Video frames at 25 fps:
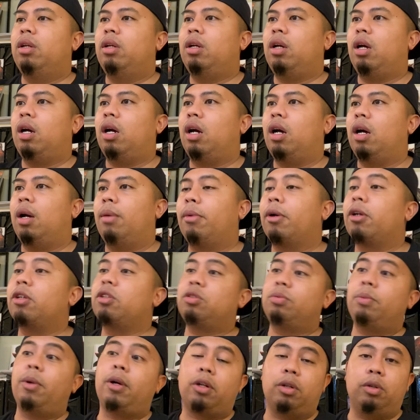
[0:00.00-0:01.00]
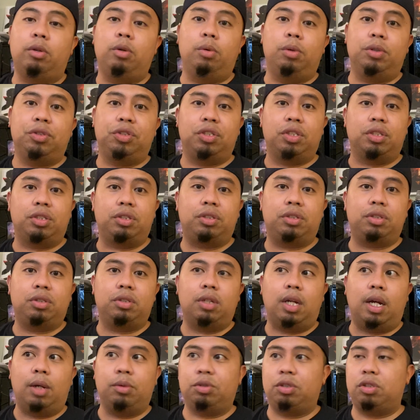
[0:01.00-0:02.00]
Marcos Martin, who I was just
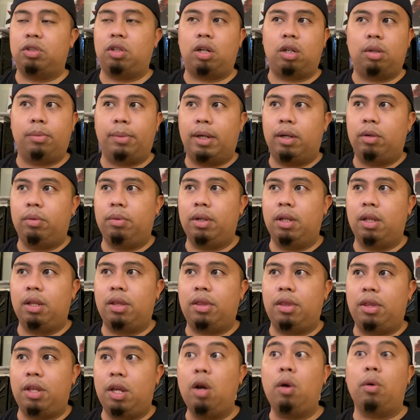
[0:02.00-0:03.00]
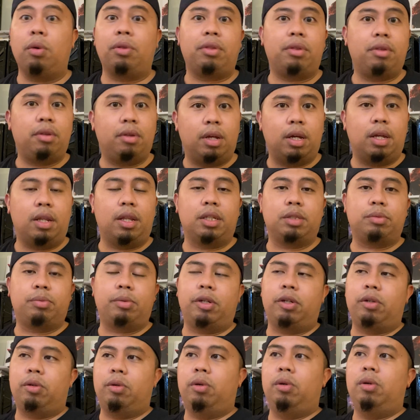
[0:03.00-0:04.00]
talking about with The Oath. That's
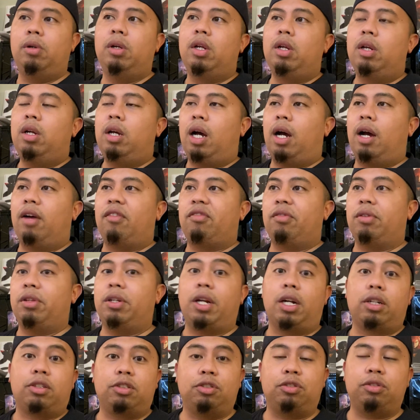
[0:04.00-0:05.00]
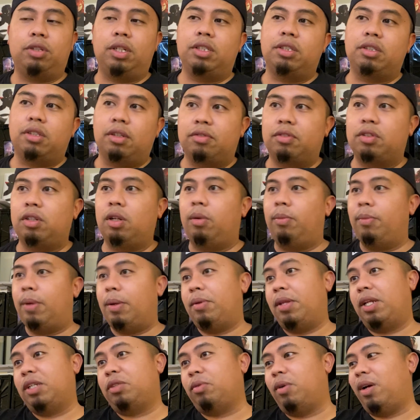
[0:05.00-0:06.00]
pretty cool from the Doctor Strange stuff. So maybe
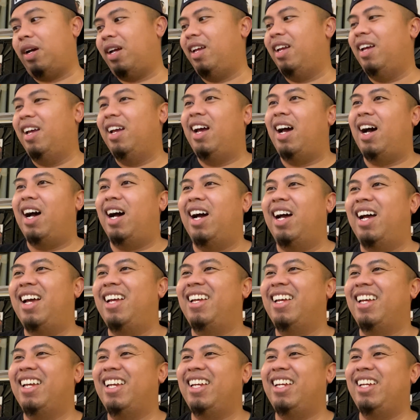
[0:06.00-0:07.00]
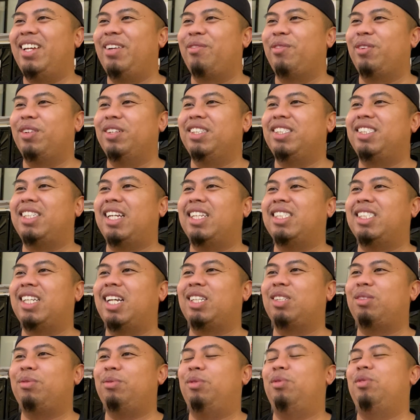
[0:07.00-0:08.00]
that's why it really stands
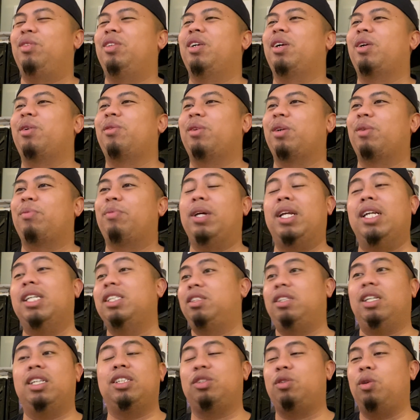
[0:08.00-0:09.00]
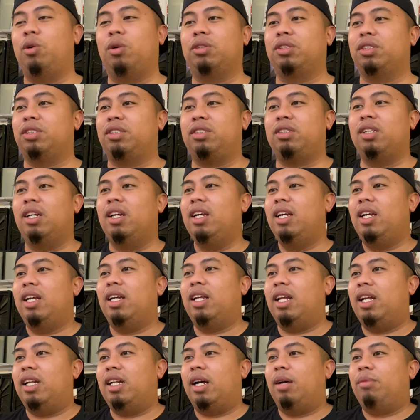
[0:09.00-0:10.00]
out to me with the artwork. But it's gorgeous,
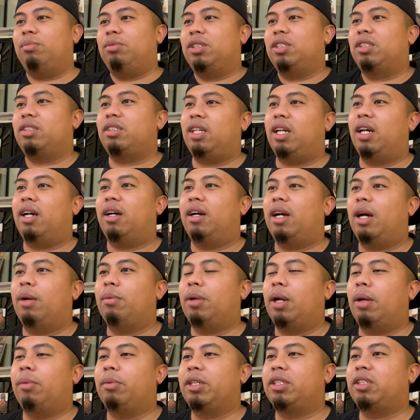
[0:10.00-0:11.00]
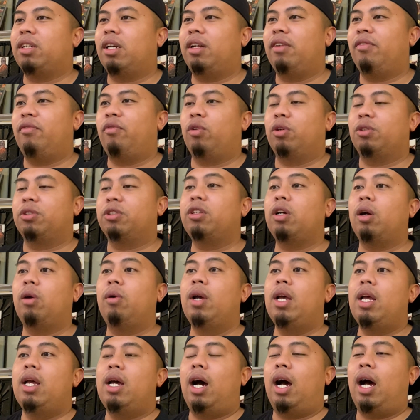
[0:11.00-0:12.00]
and I'm excited for it. So
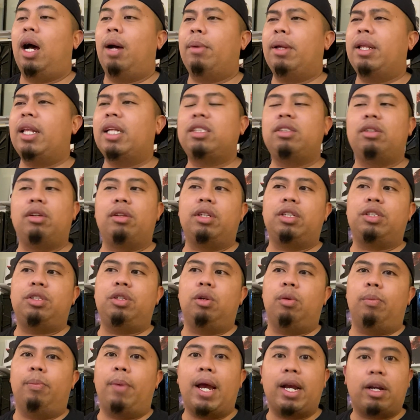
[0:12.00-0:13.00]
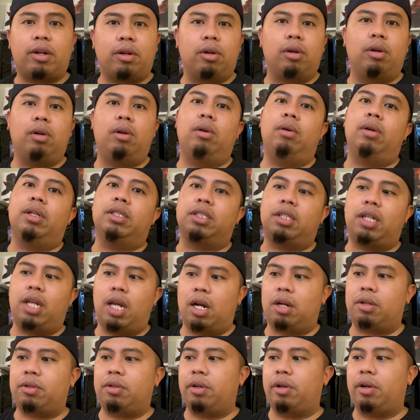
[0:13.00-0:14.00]
and that's the other thing too. Batgirl is a
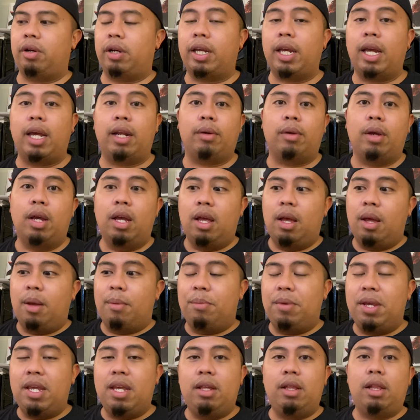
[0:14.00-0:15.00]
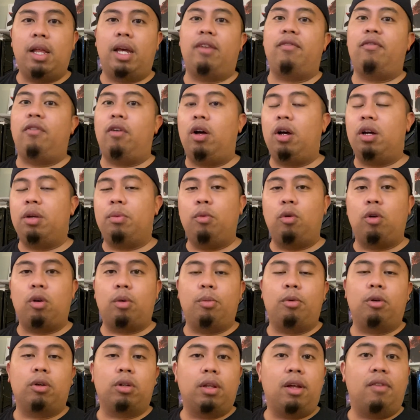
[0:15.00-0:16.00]
character, again, me like falling more and
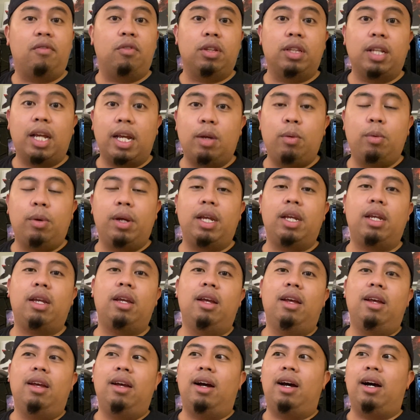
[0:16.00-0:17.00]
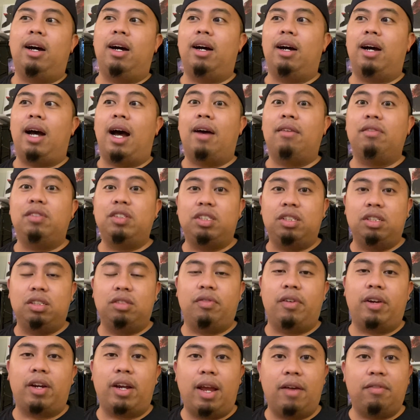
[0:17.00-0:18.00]
more in love with Nightwing. Obviously is
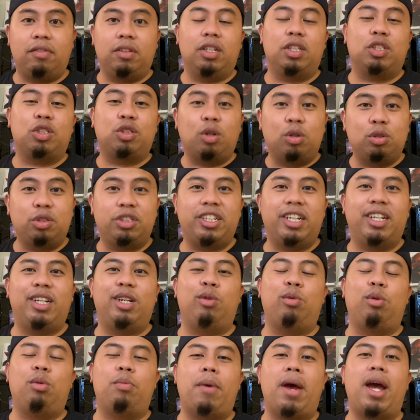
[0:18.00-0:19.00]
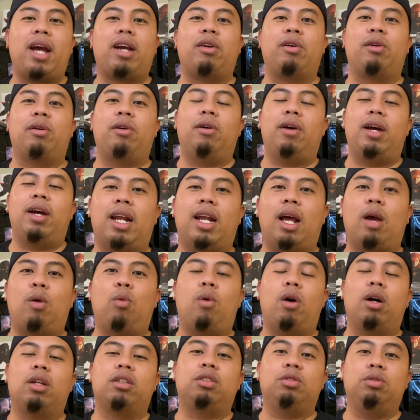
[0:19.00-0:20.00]
very heavily associated with Batgirl,
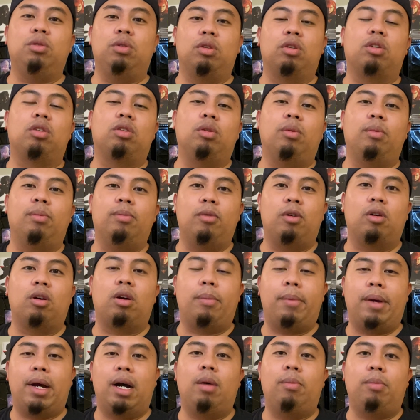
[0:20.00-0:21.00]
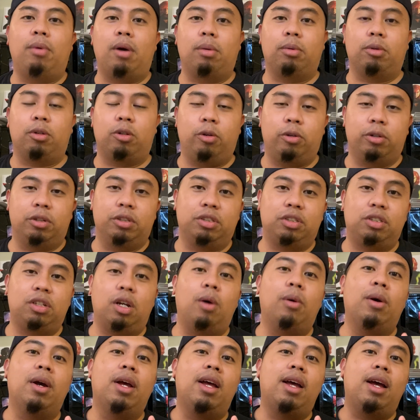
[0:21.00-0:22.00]
want to learn more about Barbara Gordon.
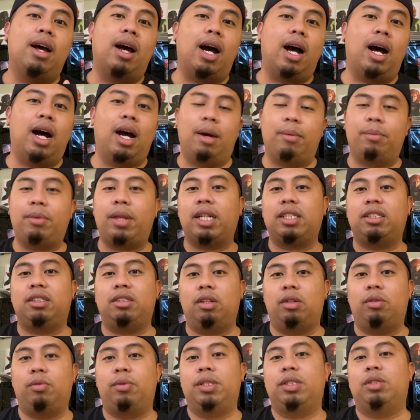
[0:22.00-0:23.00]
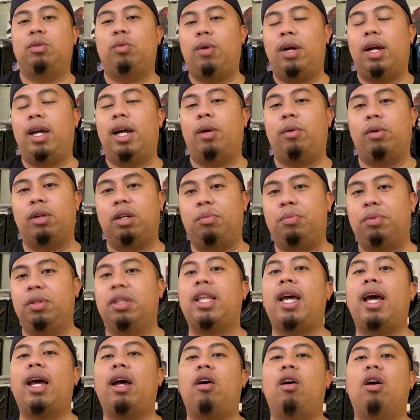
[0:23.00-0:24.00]
So that's the other reason why I wanted to put
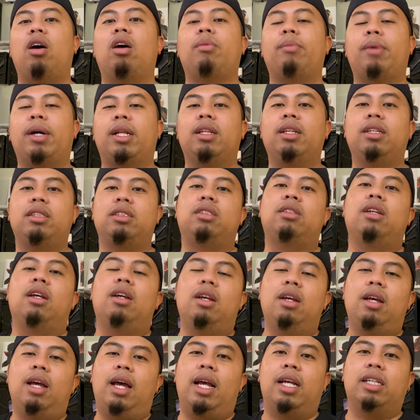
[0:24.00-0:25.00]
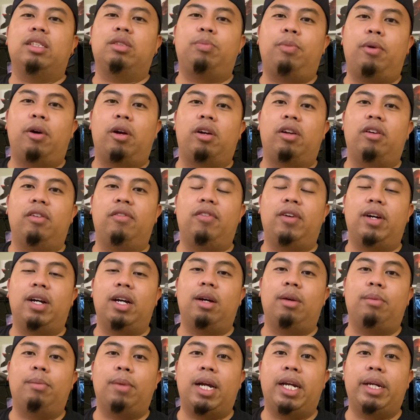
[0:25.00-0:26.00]
that on my list as part of
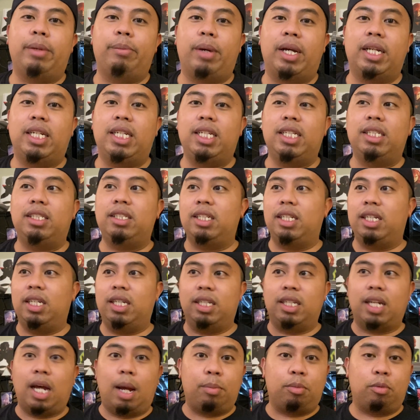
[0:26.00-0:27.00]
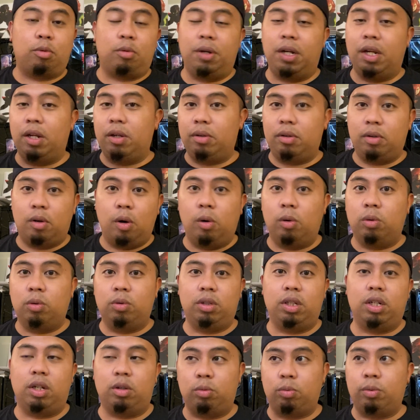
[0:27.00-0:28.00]
my DC top 3 goal,
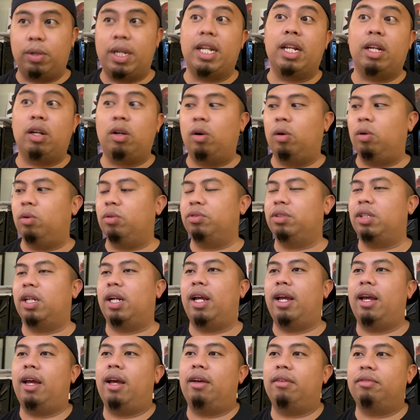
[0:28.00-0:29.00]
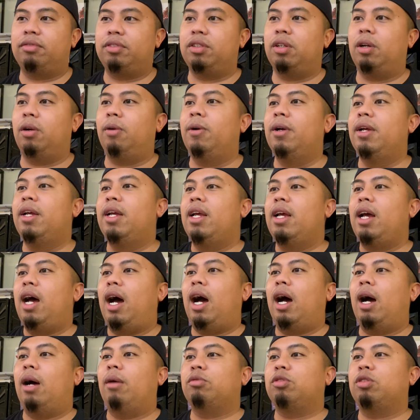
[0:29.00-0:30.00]
reading goals that I have. So
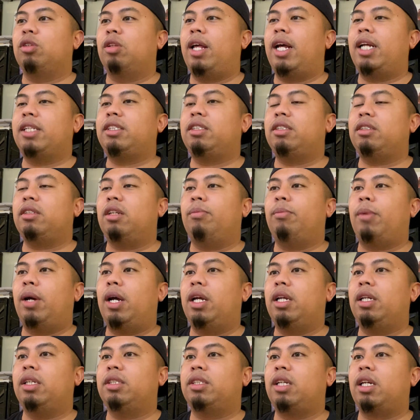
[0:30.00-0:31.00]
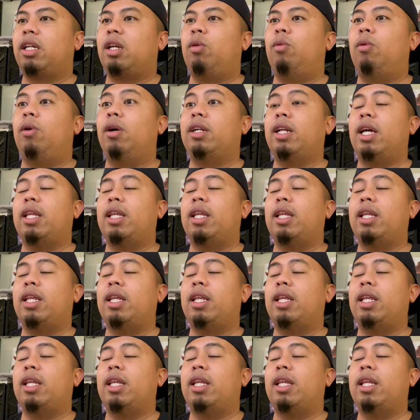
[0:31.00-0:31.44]
so that's my second one.